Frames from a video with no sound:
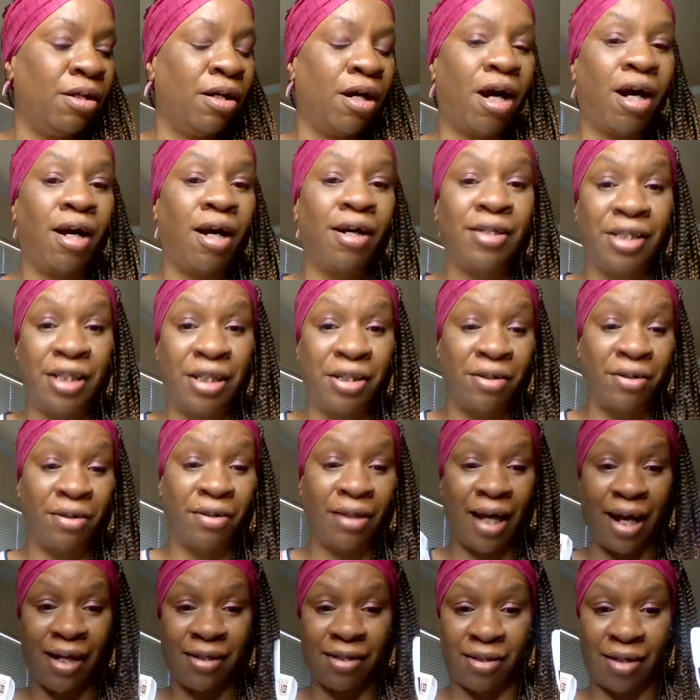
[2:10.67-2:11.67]
our dinner
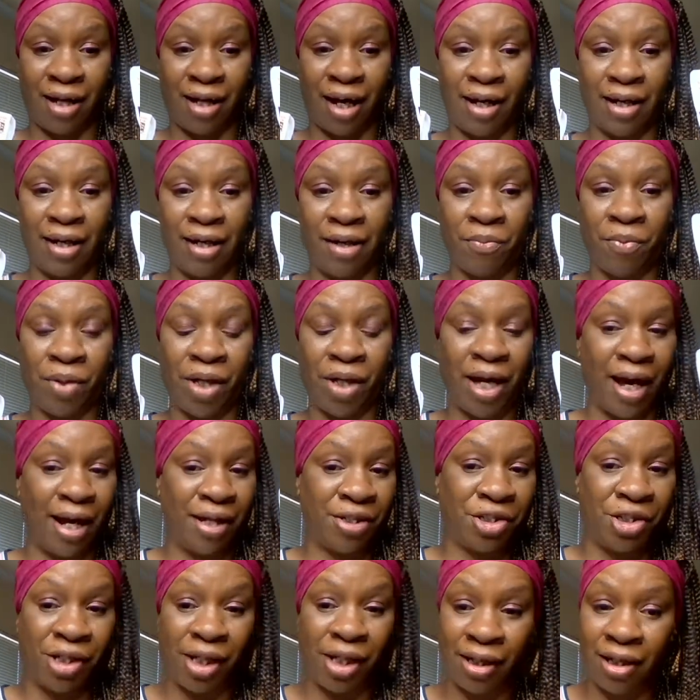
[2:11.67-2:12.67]
last night, and we
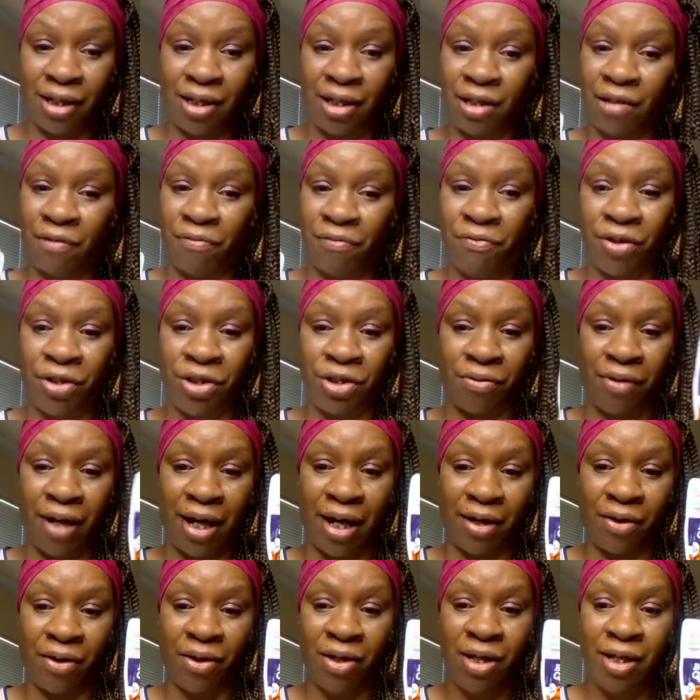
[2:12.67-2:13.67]
had chicken in the
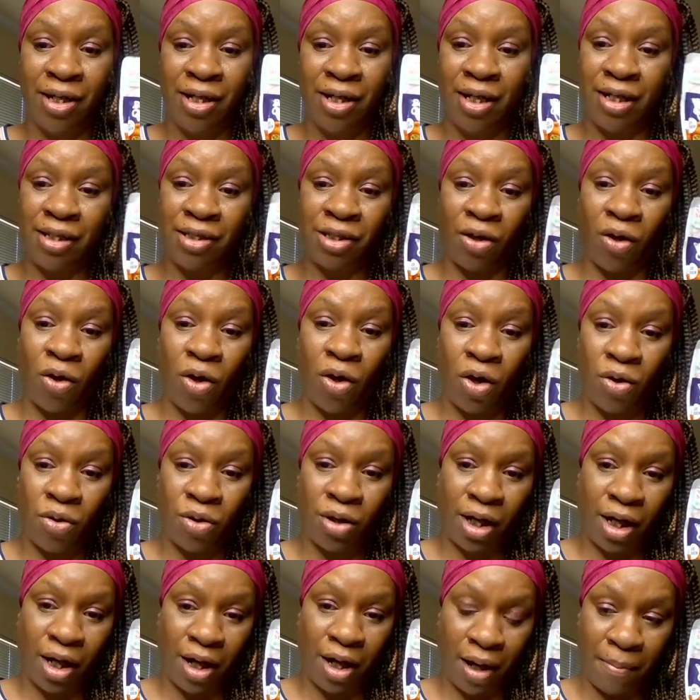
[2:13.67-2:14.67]
refrigerator. It's a
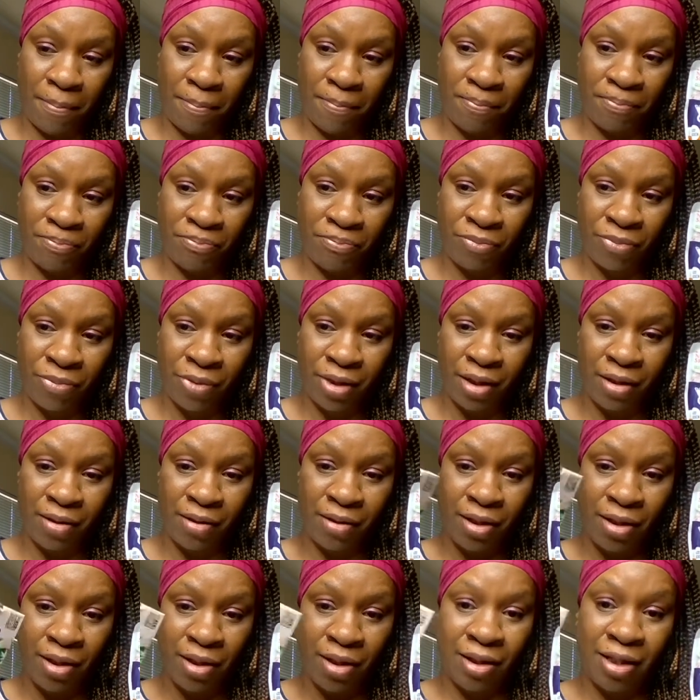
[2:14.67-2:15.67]
whole cup.
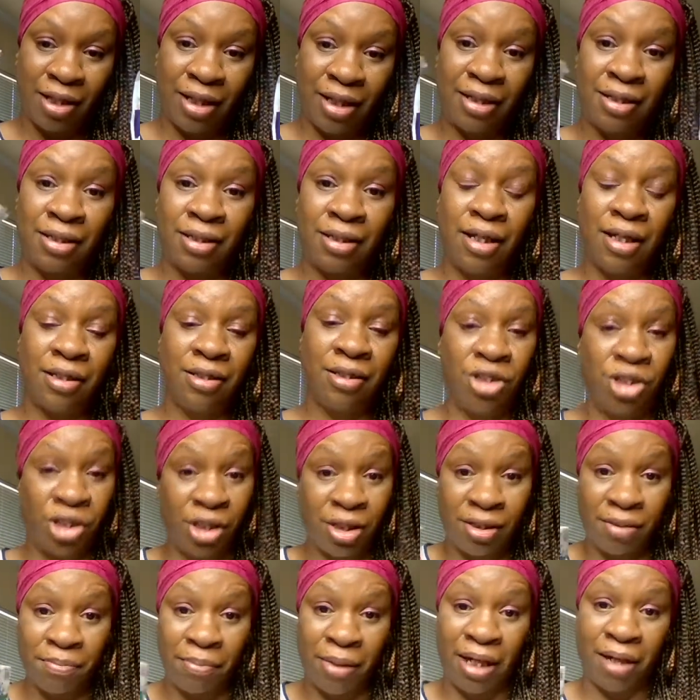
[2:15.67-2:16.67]
This is
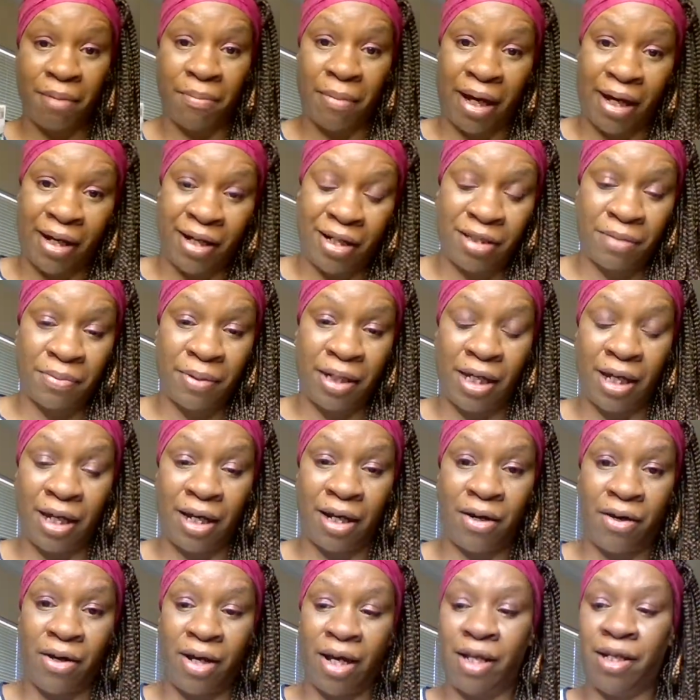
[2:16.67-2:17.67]
just me and my husband
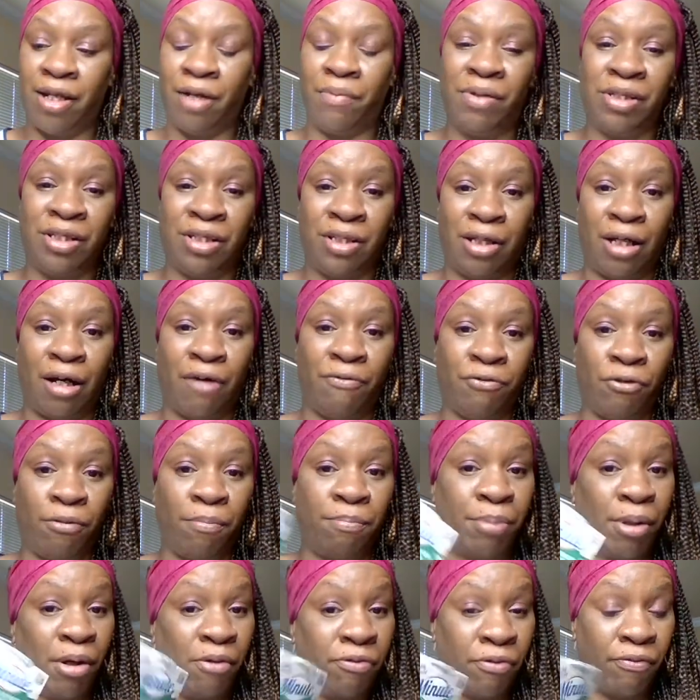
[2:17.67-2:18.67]
here, and it was enough for
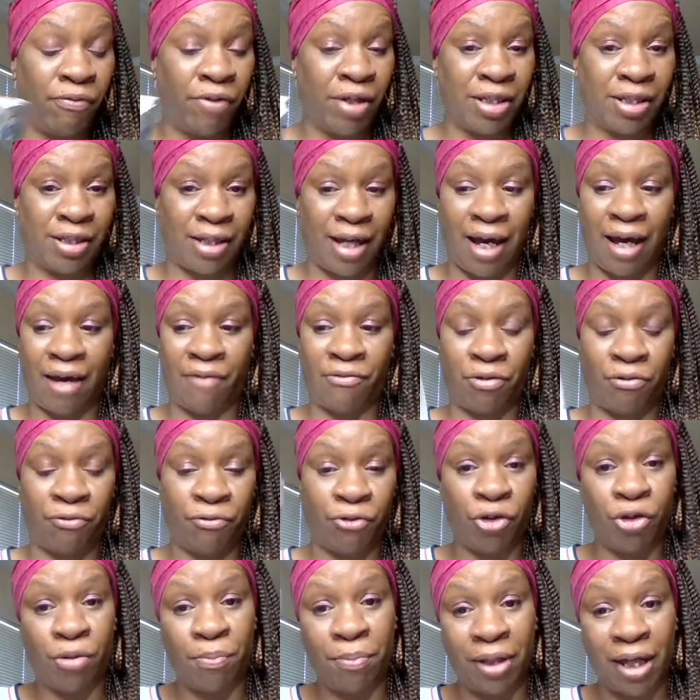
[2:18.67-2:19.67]
both of us to have a
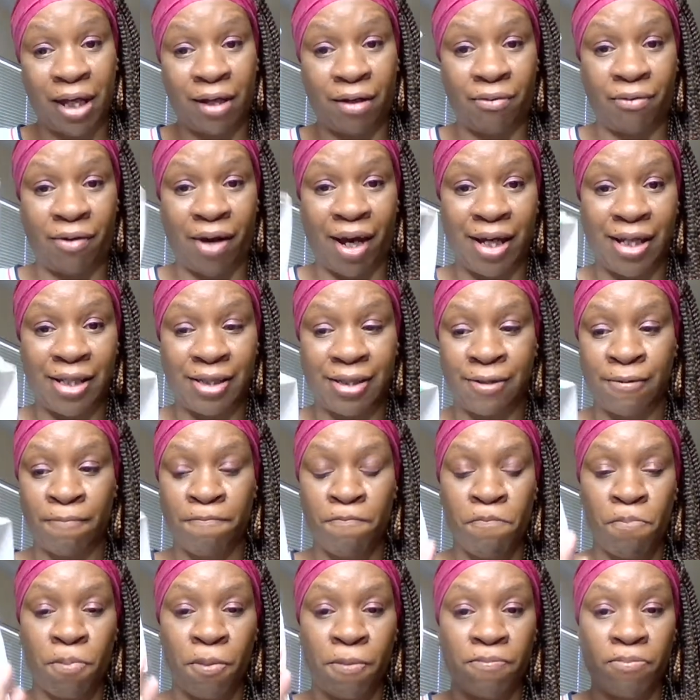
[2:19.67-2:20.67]
full plate of rice
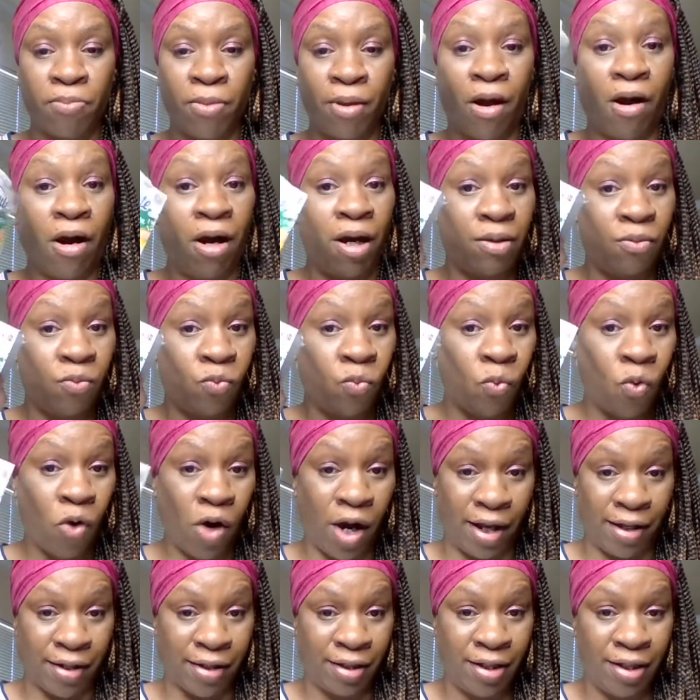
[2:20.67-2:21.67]
on
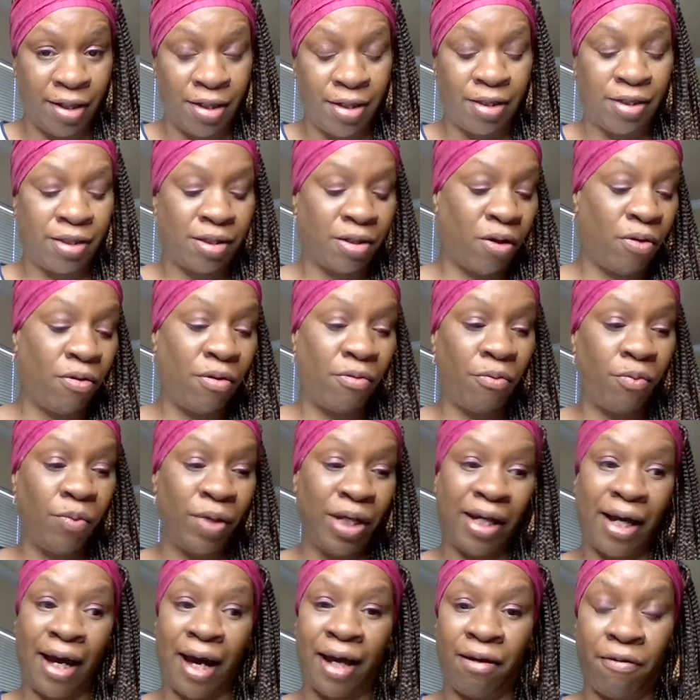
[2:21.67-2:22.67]
one. So
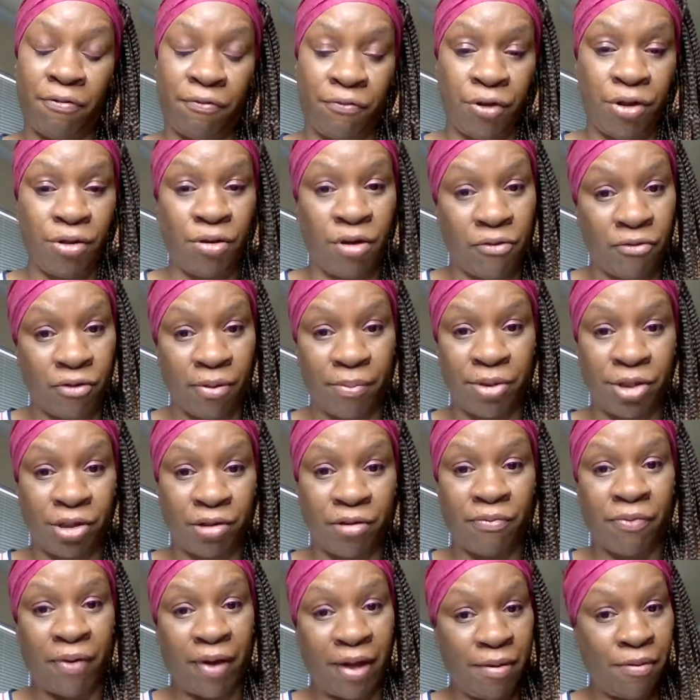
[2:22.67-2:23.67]
we got a few of them.
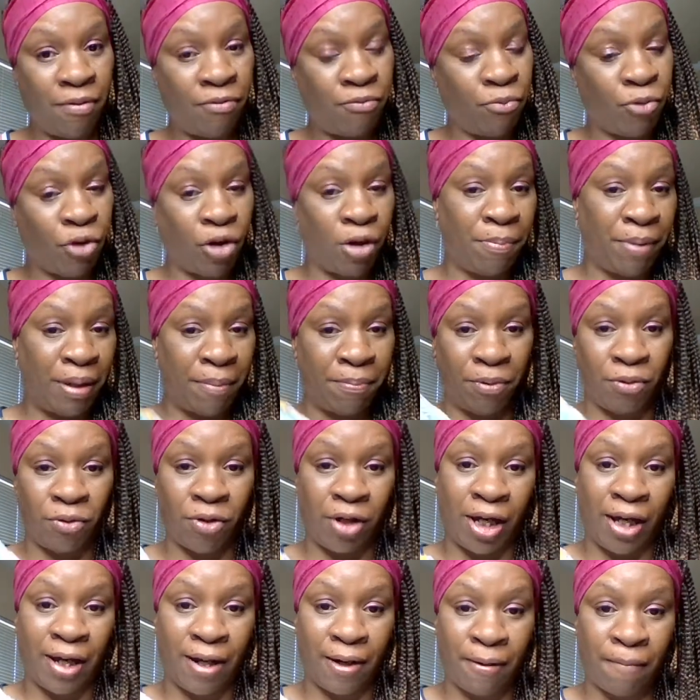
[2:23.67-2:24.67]
So if more people
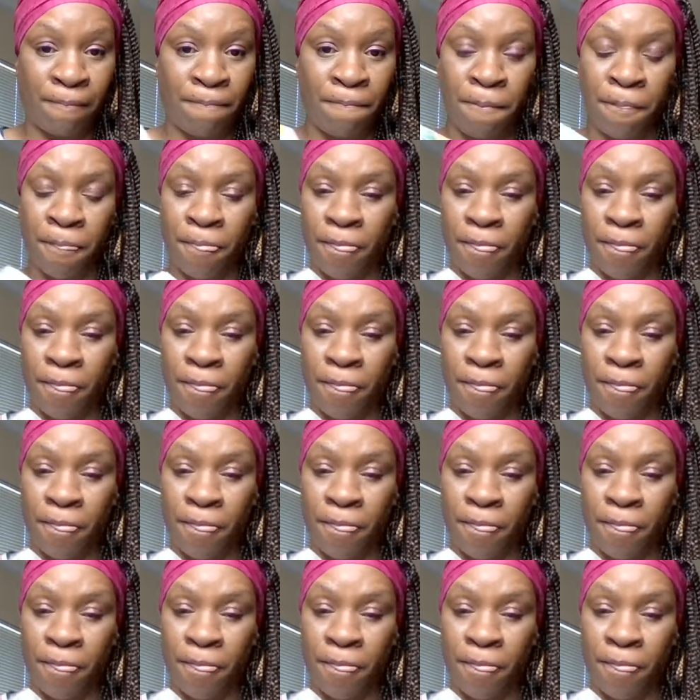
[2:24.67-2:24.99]
were here,